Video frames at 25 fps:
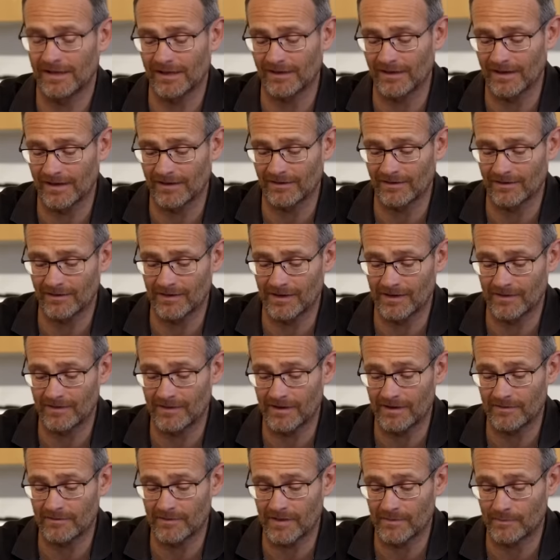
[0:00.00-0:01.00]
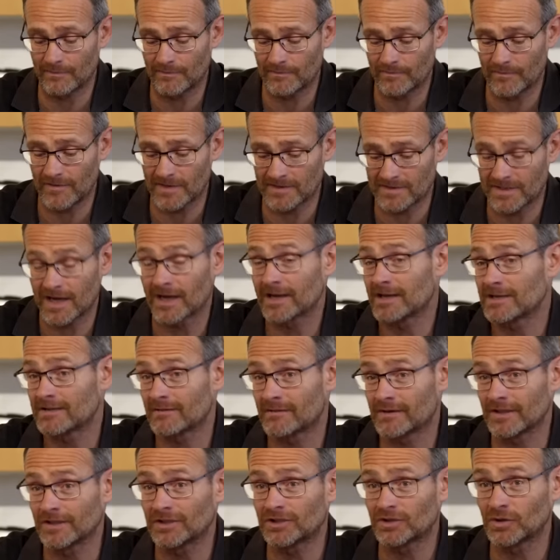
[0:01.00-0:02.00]
The days are
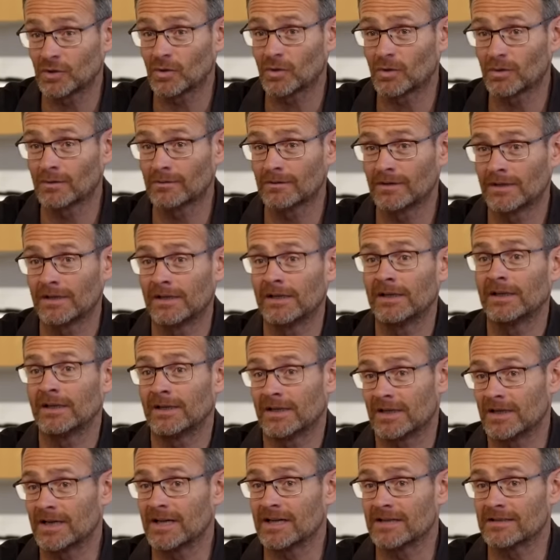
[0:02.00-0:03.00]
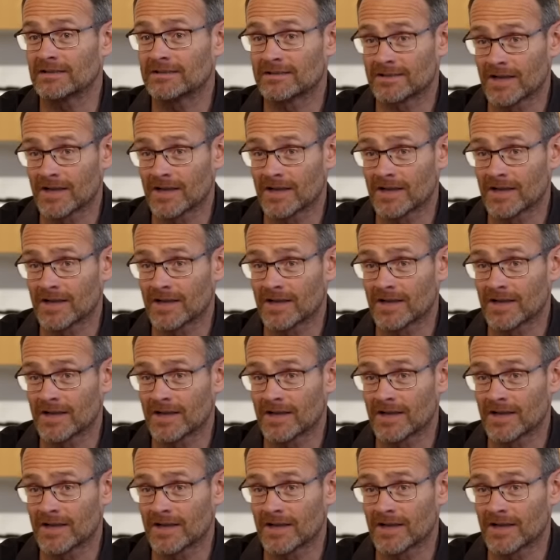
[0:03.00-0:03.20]
very short. It's